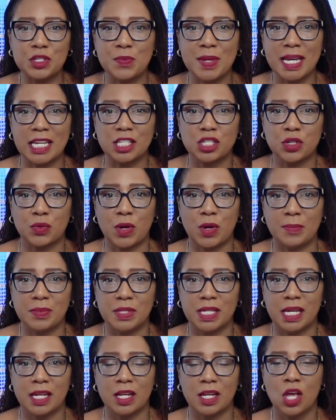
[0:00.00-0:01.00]
to be
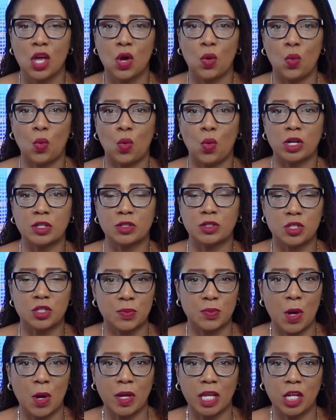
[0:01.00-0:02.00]
interrupted or
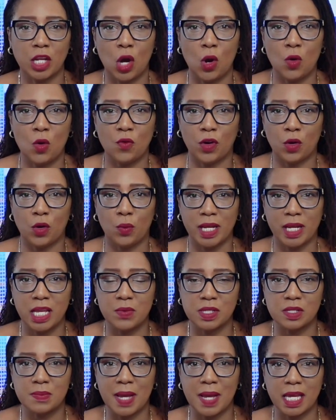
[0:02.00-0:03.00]
spoken over when he
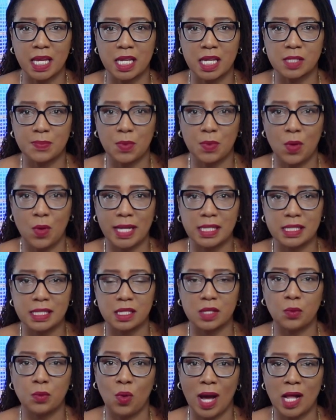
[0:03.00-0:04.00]
was making his points.
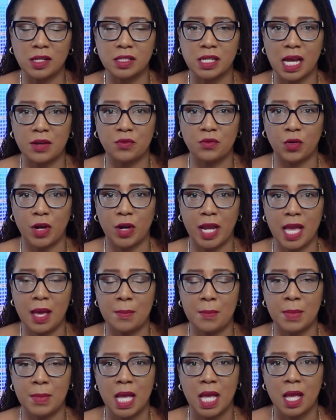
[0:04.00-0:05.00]
Well done for
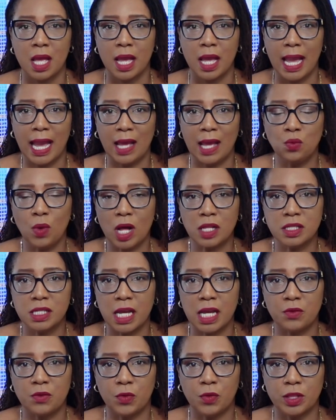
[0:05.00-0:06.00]
him, and well
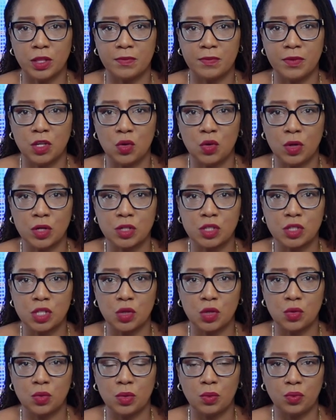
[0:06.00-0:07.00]
done for the viewers
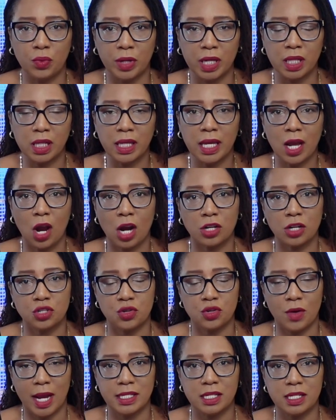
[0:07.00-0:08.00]
who really are
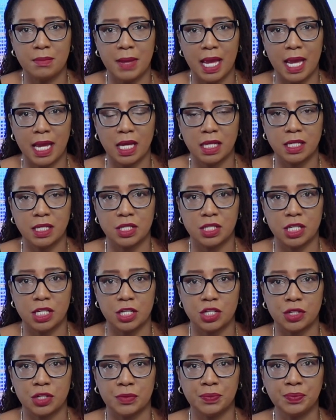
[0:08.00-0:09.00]
trying to make a
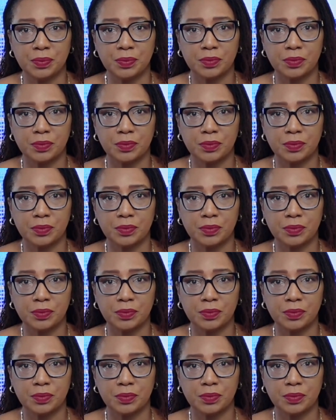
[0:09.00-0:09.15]
decision